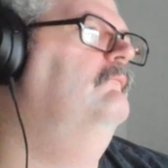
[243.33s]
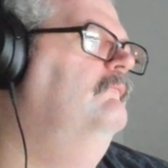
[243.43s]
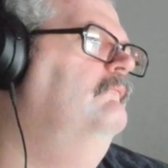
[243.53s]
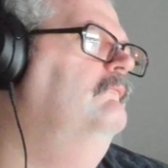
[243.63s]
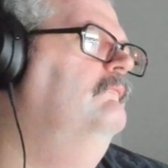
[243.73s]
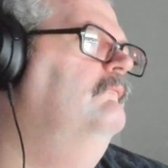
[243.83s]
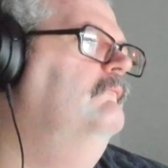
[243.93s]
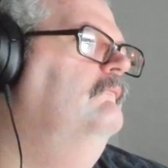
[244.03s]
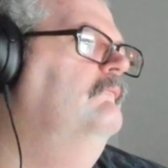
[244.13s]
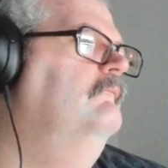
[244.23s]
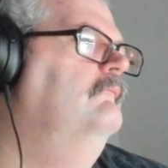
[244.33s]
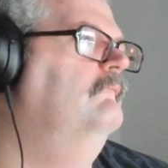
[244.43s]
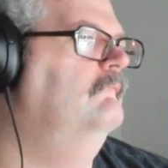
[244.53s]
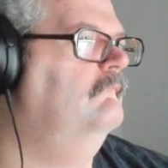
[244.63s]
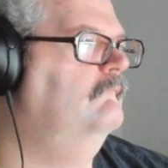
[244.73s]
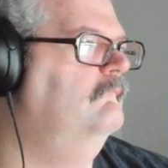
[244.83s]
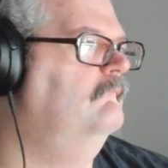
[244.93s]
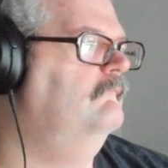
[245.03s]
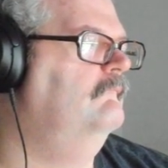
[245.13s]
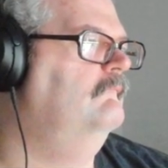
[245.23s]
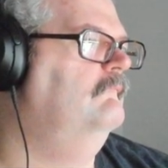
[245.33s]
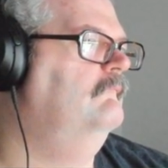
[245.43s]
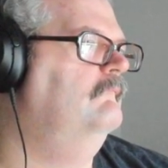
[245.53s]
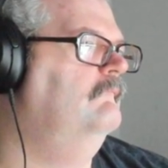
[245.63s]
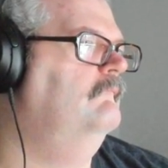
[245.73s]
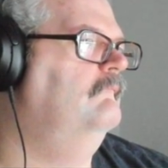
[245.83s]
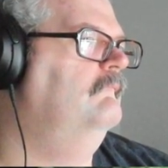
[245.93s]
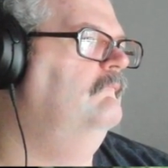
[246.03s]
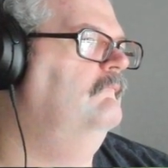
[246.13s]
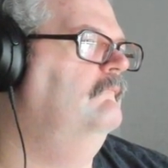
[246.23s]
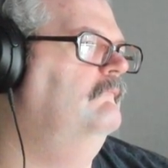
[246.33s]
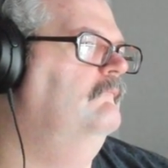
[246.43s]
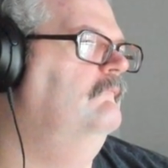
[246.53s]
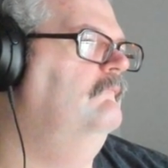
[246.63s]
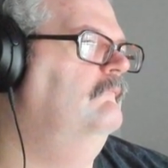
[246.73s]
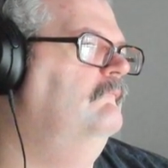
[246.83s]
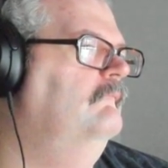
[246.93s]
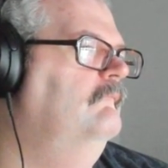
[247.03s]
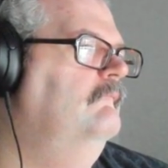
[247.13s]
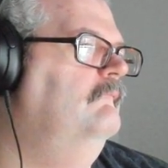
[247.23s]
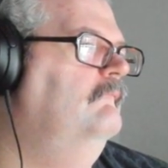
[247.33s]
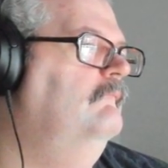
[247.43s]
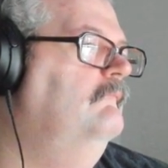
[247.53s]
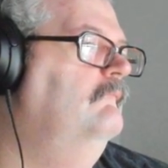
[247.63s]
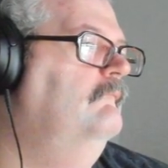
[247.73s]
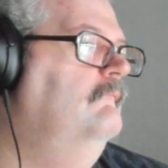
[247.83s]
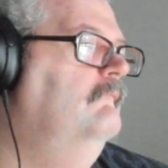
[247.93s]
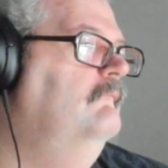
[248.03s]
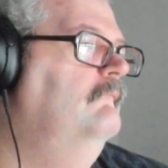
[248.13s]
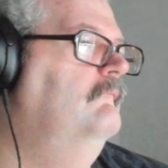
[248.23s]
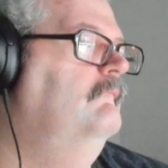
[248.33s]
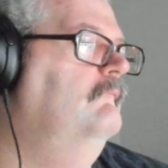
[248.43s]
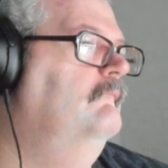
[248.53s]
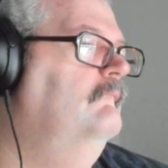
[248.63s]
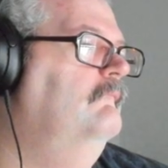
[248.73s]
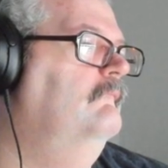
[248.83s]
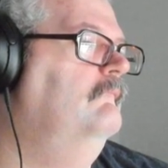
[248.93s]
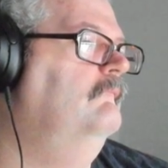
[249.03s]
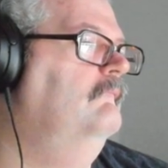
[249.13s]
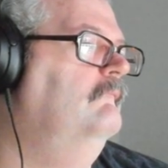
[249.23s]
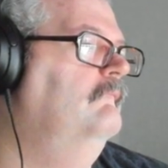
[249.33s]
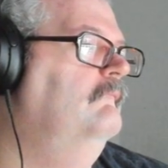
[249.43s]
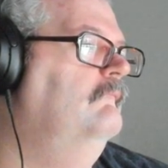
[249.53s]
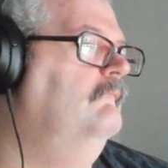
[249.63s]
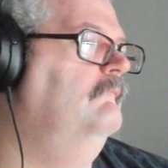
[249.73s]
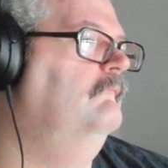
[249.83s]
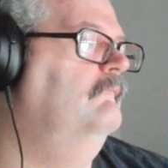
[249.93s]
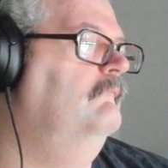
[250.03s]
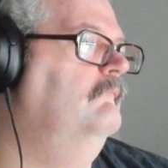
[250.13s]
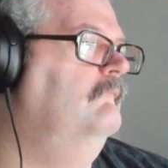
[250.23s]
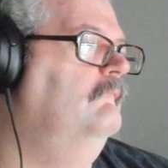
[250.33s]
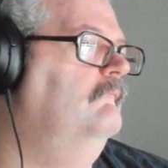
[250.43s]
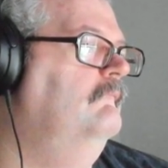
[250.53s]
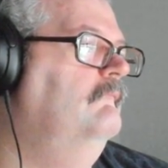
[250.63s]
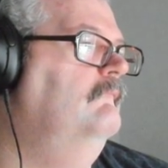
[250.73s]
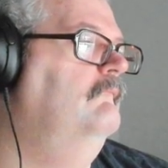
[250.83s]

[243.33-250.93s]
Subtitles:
[no speech]